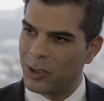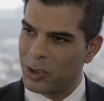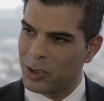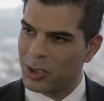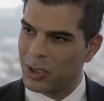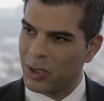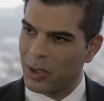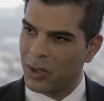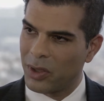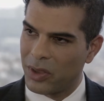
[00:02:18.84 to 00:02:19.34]
You're
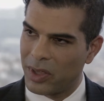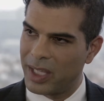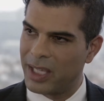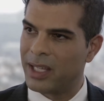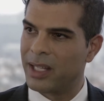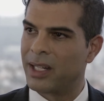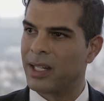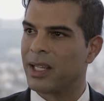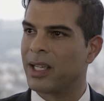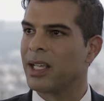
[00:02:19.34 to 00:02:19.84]
still
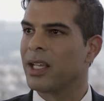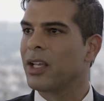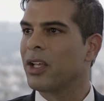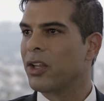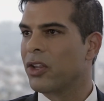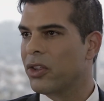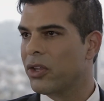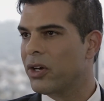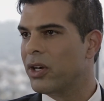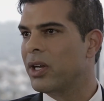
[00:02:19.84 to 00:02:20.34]
thin
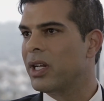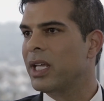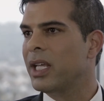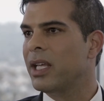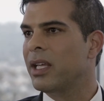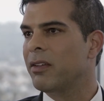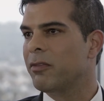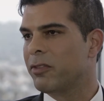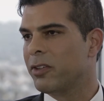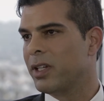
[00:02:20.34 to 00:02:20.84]

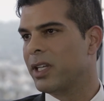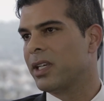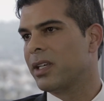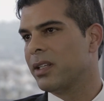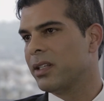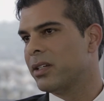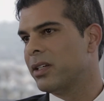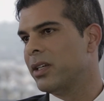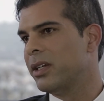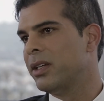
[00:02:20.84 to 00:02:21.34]
30
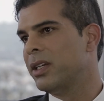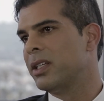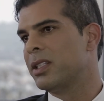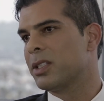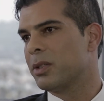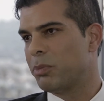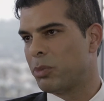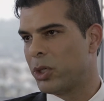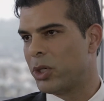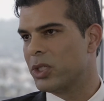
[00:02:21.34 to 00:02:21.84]
follicular
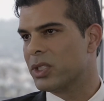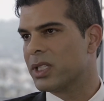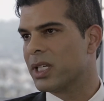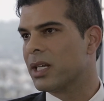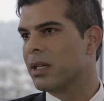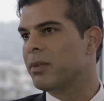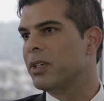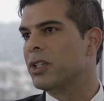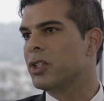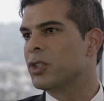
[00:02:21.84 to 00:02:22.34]
units per
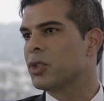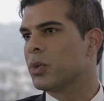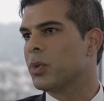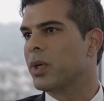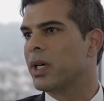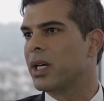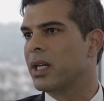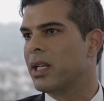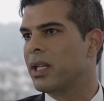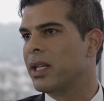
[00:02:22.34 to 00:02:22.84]
centimeter
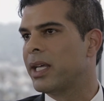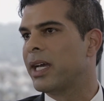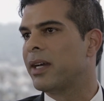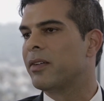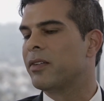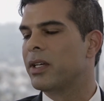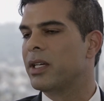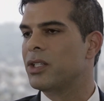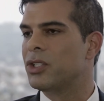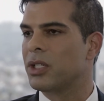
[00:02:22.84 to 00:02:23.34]
squared in
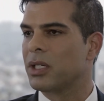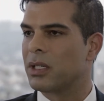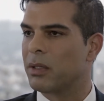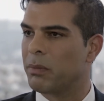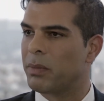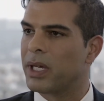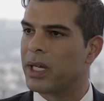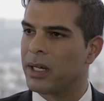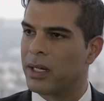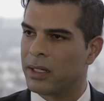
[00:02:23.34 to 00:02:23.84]
that region
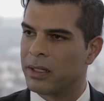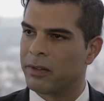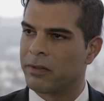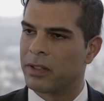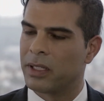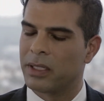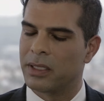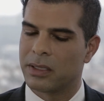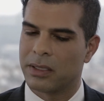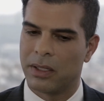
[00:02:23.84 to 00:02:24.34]

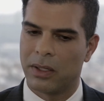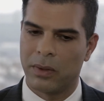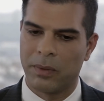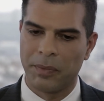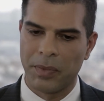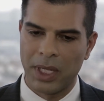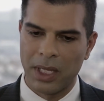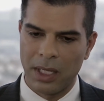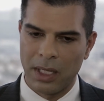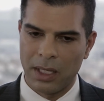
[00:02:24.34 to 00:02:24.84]
comparatively. So
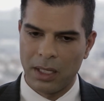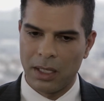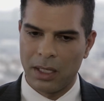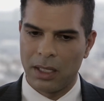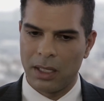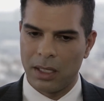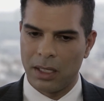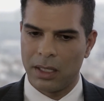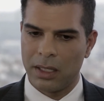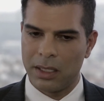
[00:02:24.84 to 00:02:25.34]

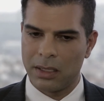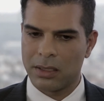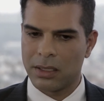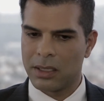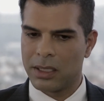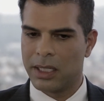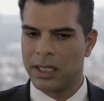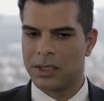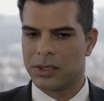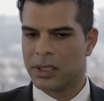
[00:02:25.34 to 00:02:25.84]
these
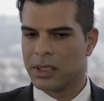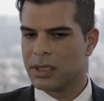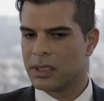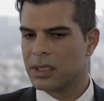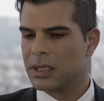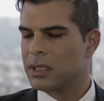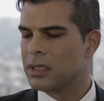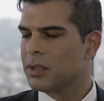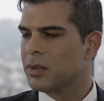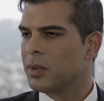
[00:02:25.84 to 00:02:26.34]
are the
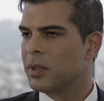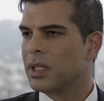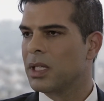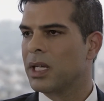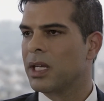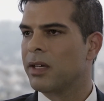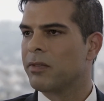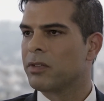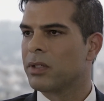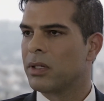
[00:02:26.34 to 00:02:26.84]
intricacies you
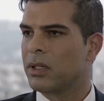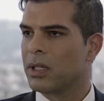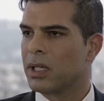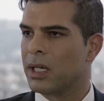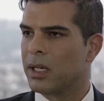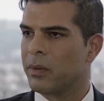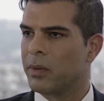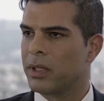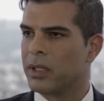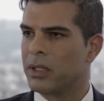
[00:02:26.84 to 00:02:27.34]
really have to look
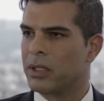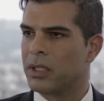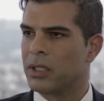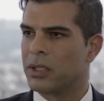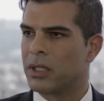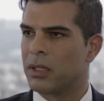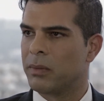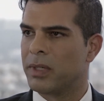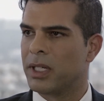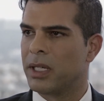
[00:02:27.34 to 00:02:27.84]
at when you're
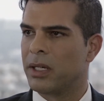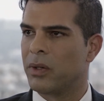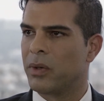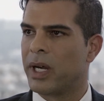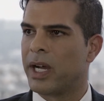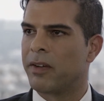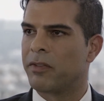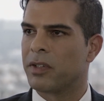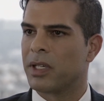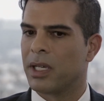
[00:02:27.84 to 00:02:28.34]
determining
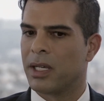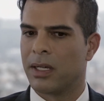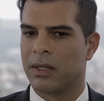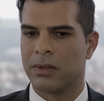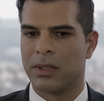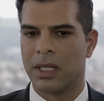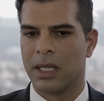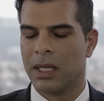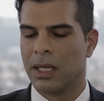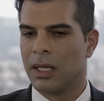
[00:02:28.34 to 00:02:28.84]
graft
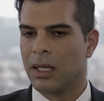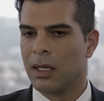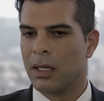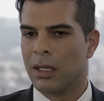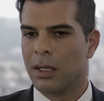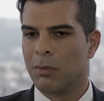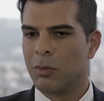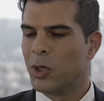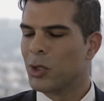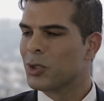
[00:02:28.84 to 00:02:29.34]
count.
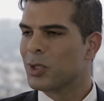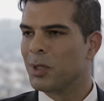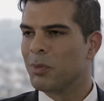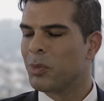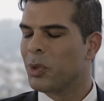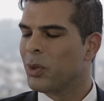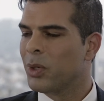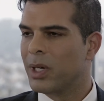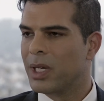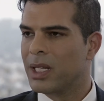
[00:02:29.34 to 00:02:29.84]
Most
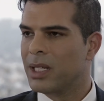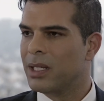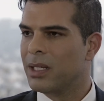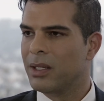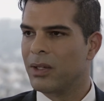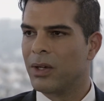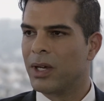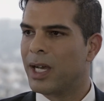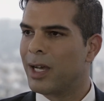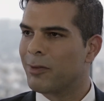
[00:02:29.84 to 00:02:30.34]

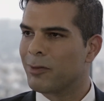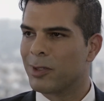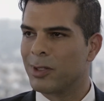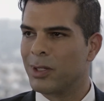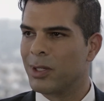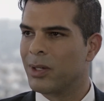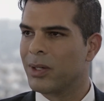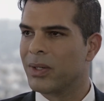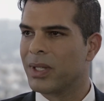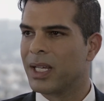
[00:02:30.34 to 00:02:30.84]
important, you have to
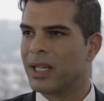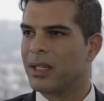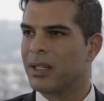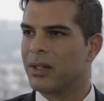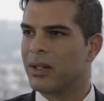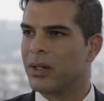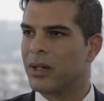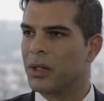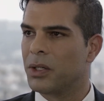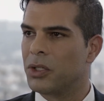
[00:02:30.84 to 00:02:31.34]
know that
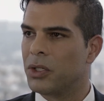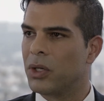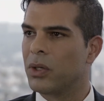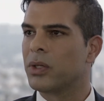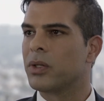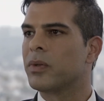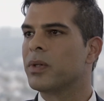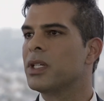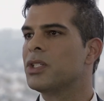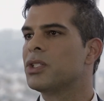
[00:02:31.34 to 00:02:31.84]
your
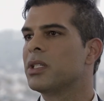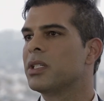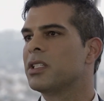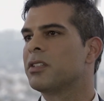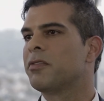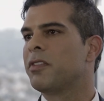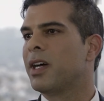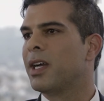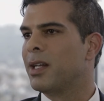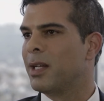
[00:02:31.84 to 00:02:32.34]
donor region
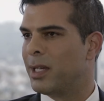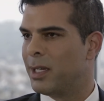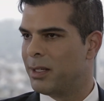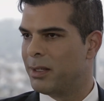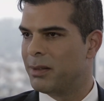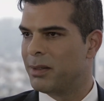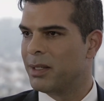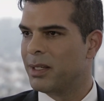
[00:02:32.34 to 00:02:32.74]
is finite.